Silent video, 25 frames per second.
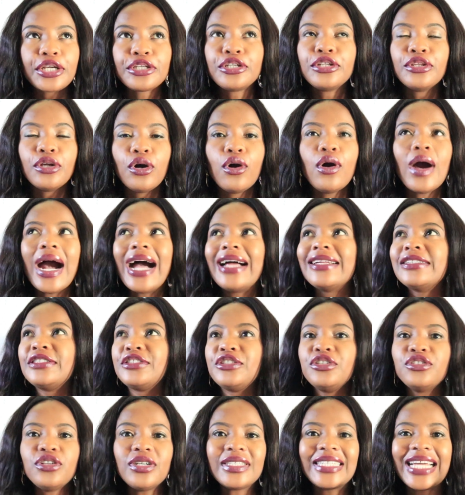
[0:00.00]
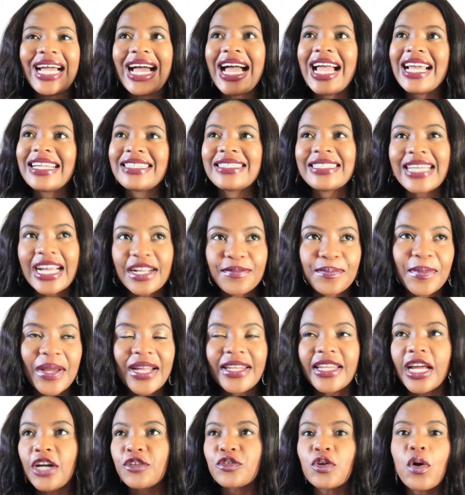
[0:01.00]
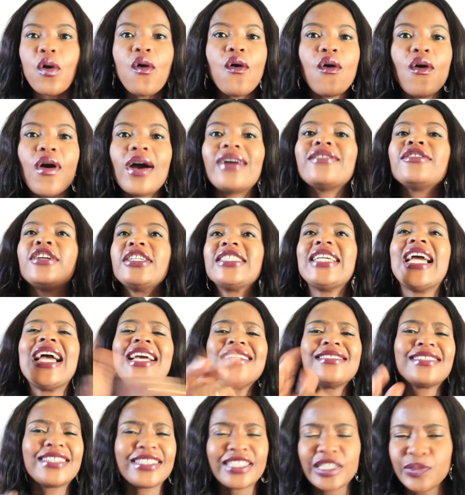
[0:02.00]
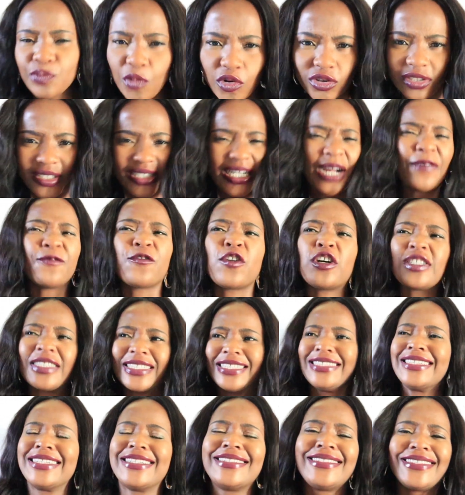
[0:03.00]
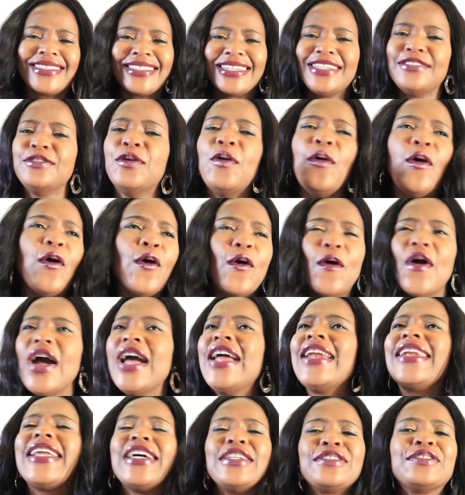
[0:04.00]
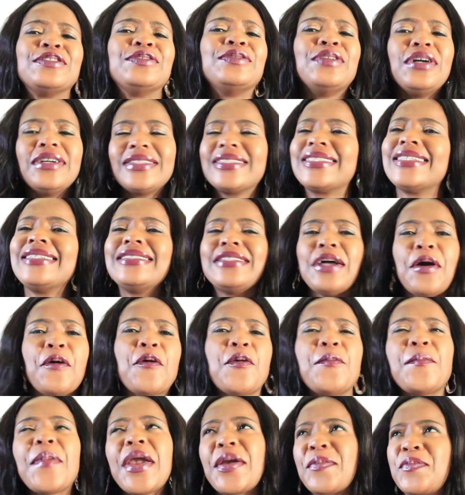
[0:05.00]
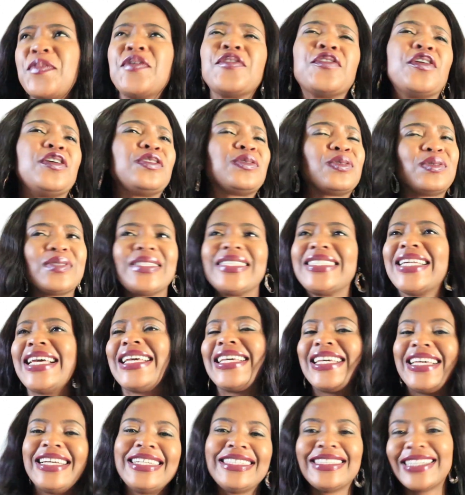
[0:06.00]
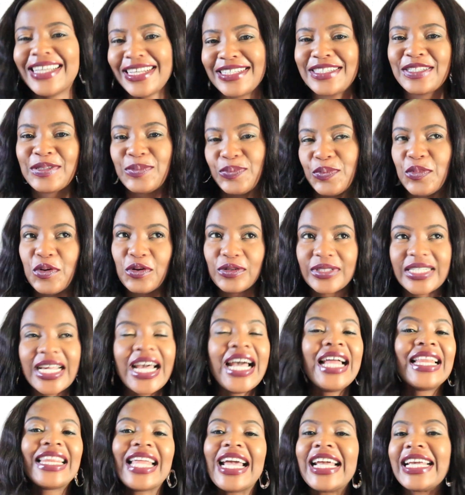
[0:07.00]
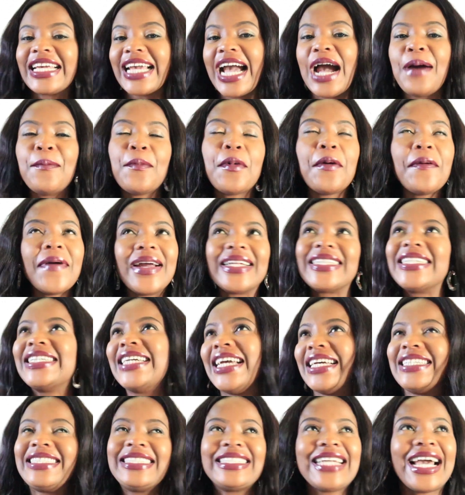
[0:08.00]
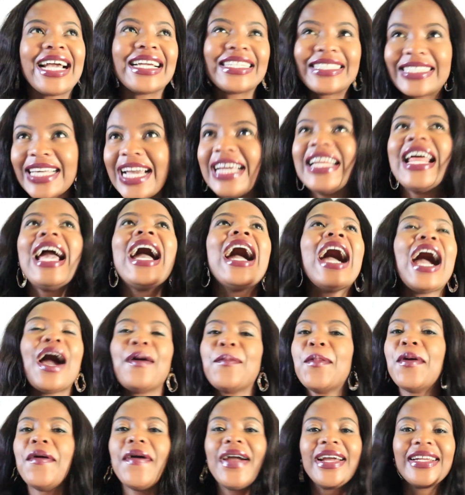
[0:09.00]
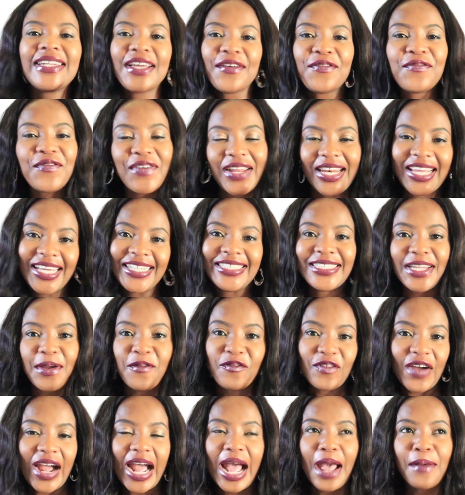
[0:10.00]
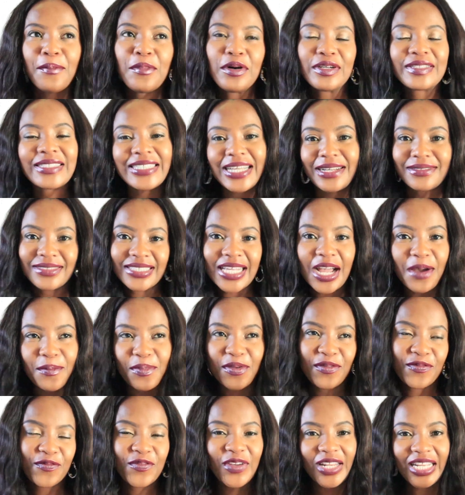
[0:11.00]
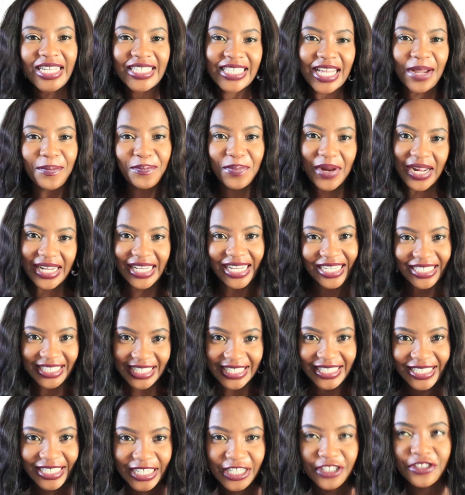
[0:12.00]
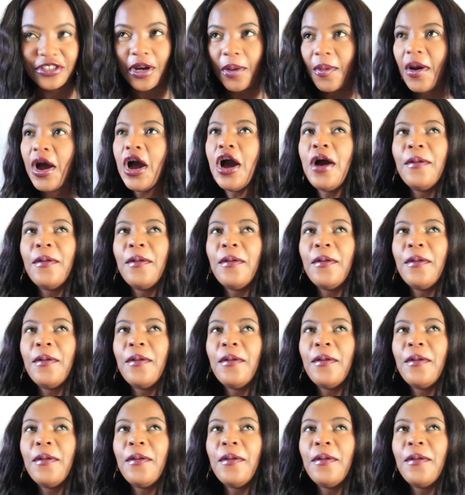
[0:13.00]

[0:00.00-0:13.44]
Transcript: you know, that excitement that, oh yes, this month I've gotten this thing. Oh, there's nothing that will make me not to take in next month. Like, I'm already excited, I'm already feeling the vibe. Most times I'll be feeling that pregnancy symptom.